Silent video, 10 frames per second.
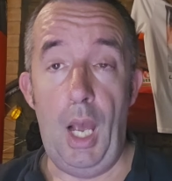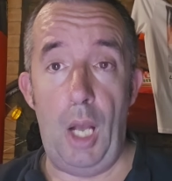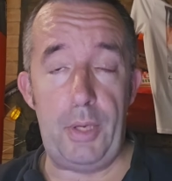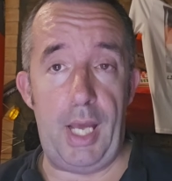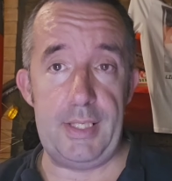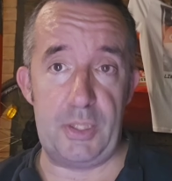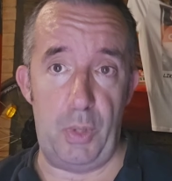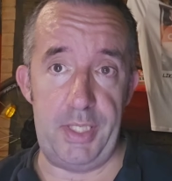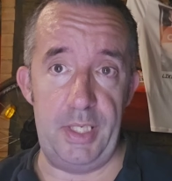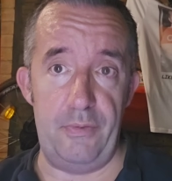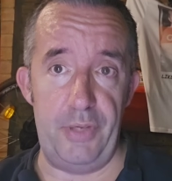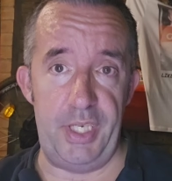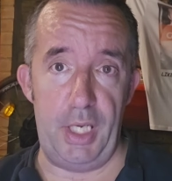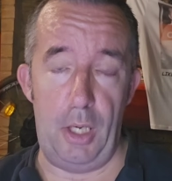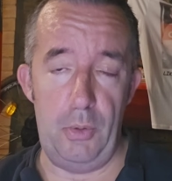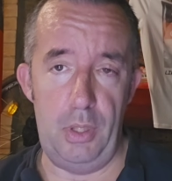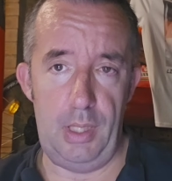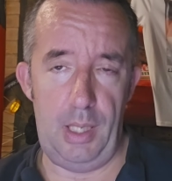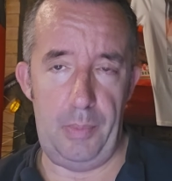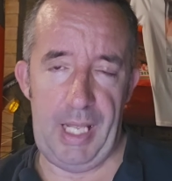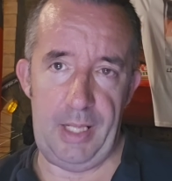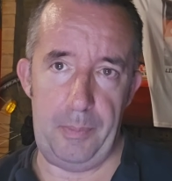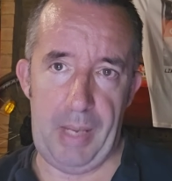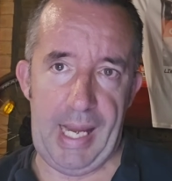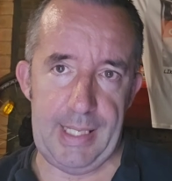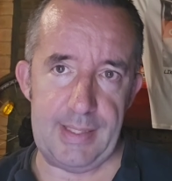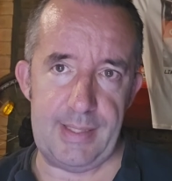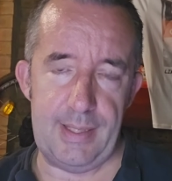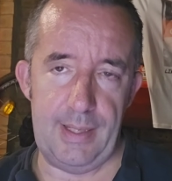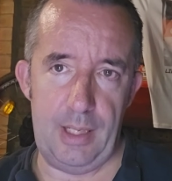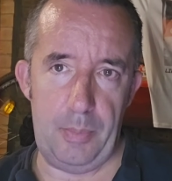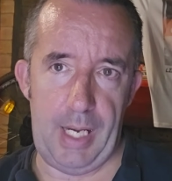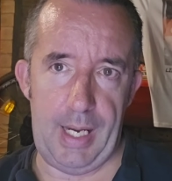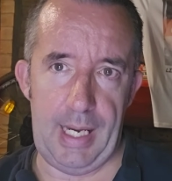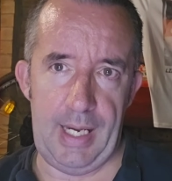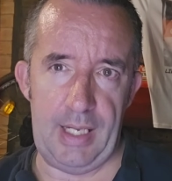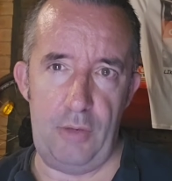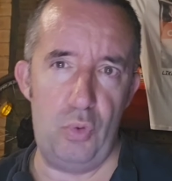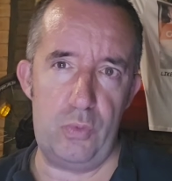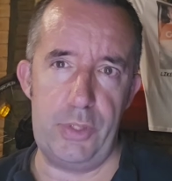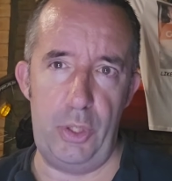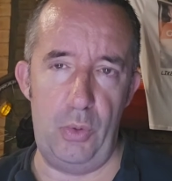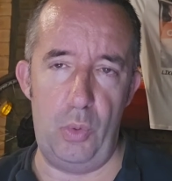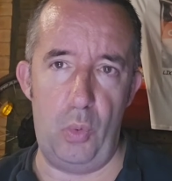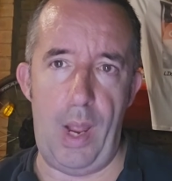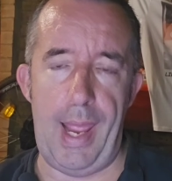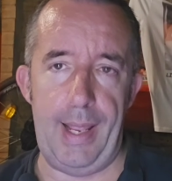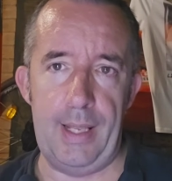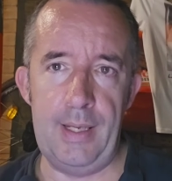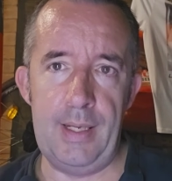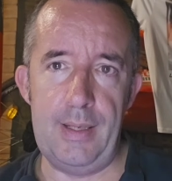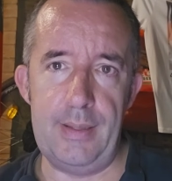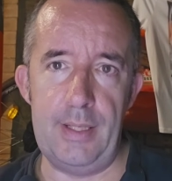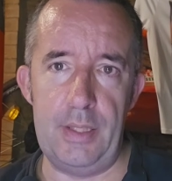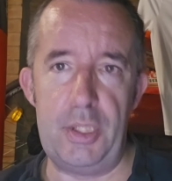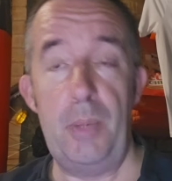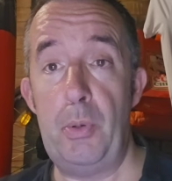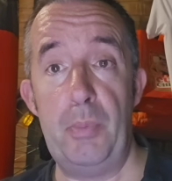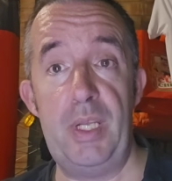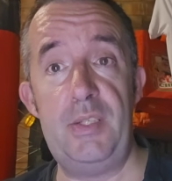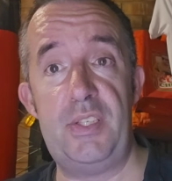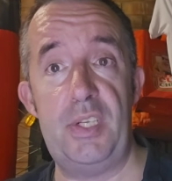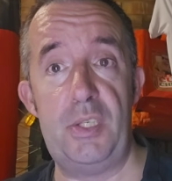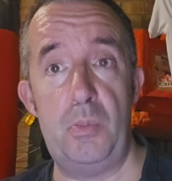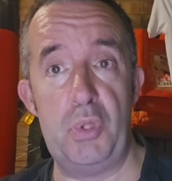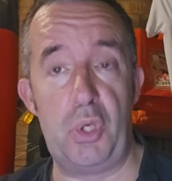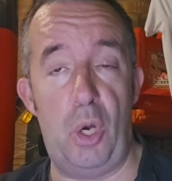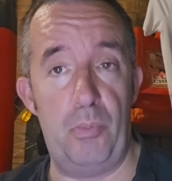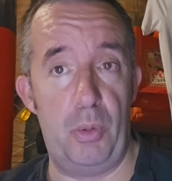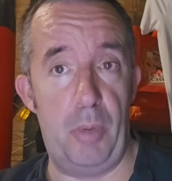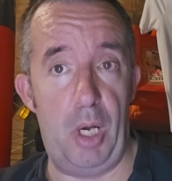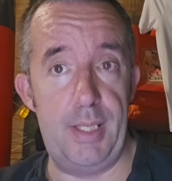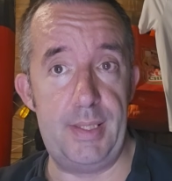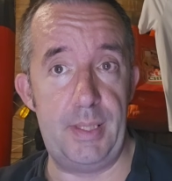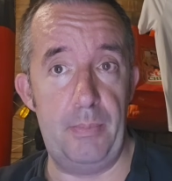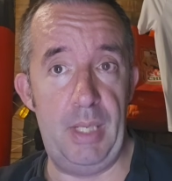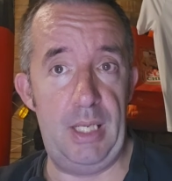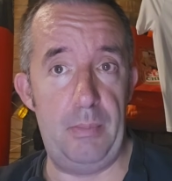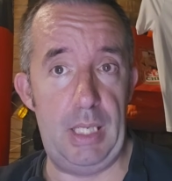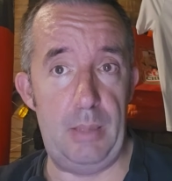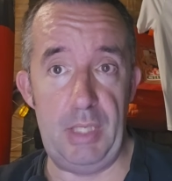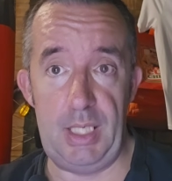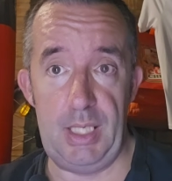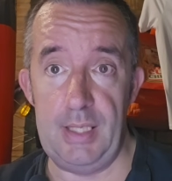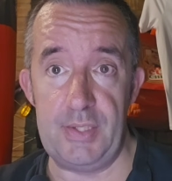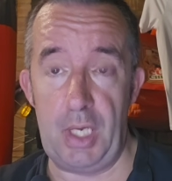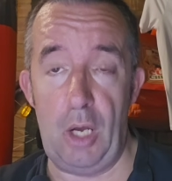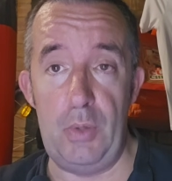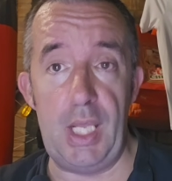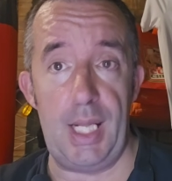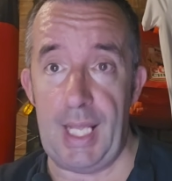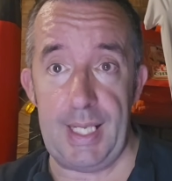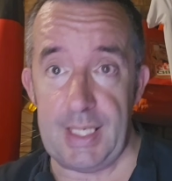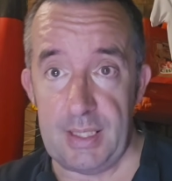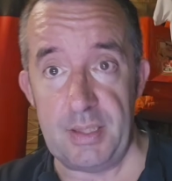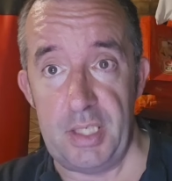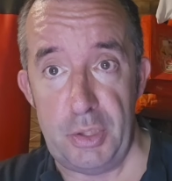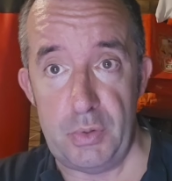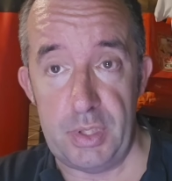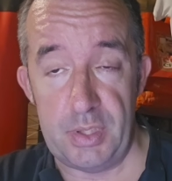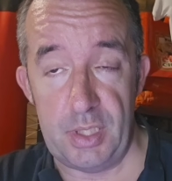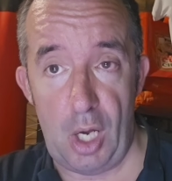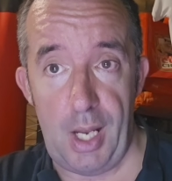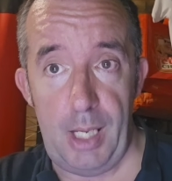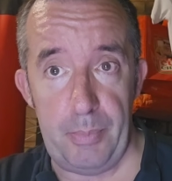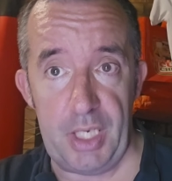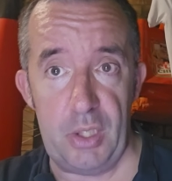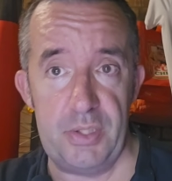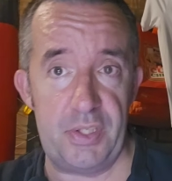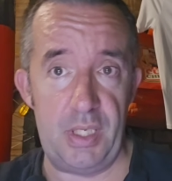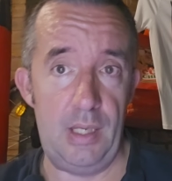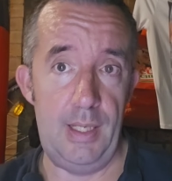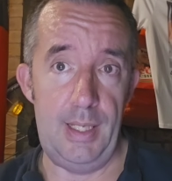Okay, so I did a video about the banks and about how they're all too aware that the chip and PIN system was compromised many, many, many years ago, yet they continue to deny it because